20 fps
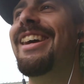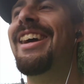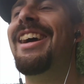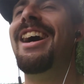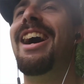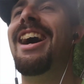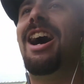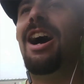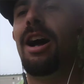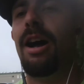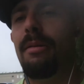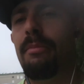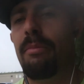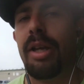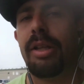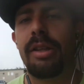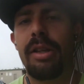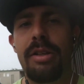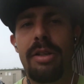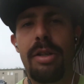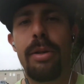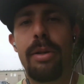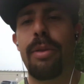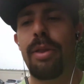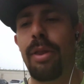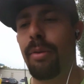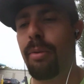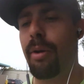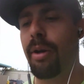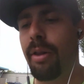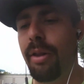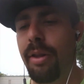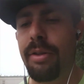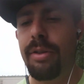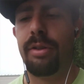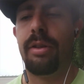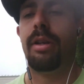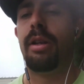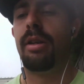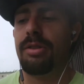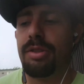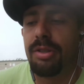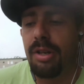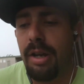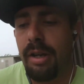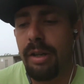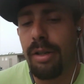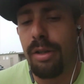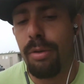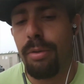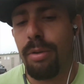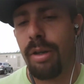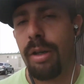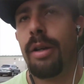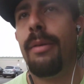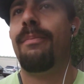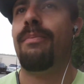like they did with Hillary Clinton, and it's not going to work.